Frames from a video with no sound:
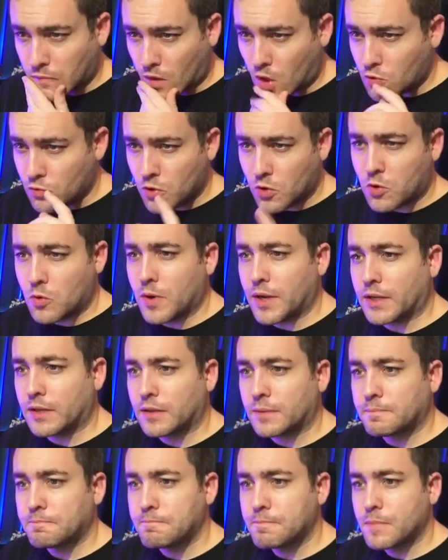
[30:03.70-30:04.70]
real quick,
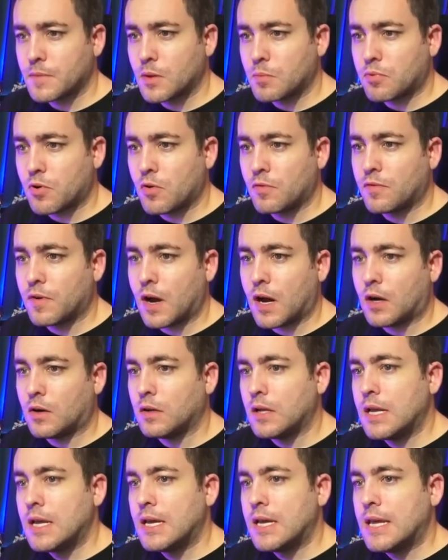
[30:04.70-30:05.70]
the profile.
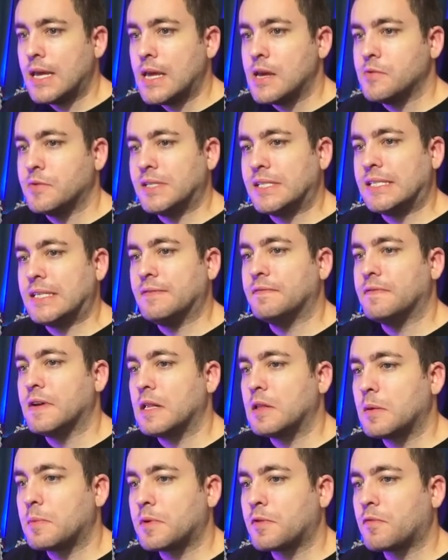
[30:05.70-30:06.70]
It was
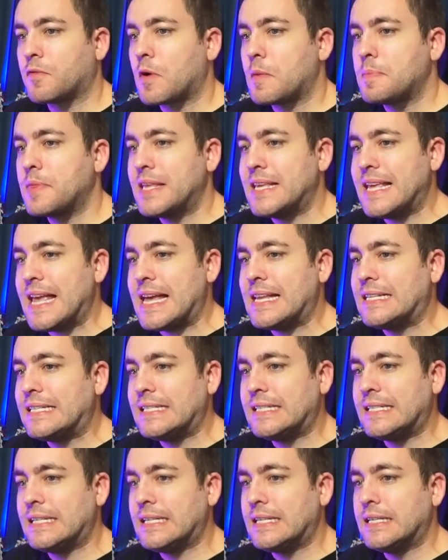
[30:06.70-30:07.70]
developed from the
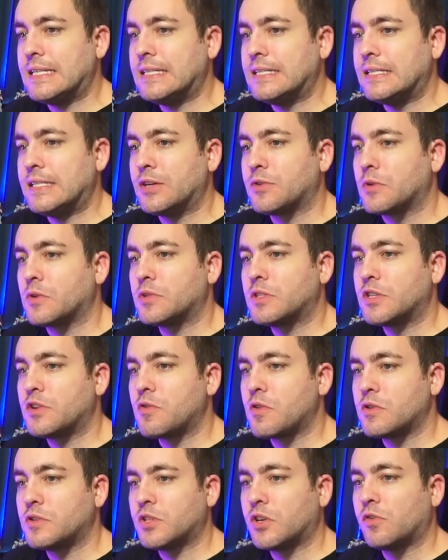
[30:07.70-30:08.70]

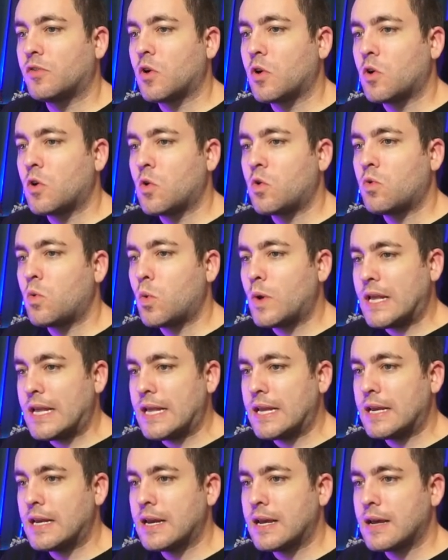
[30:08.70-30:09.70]
NZ000
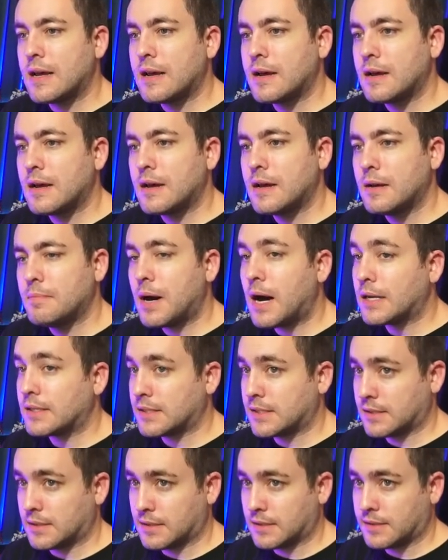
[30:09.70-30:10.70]
Queen
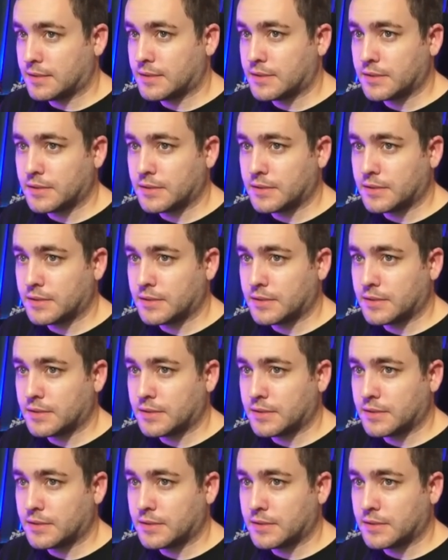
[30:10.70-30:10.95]
Mansa. So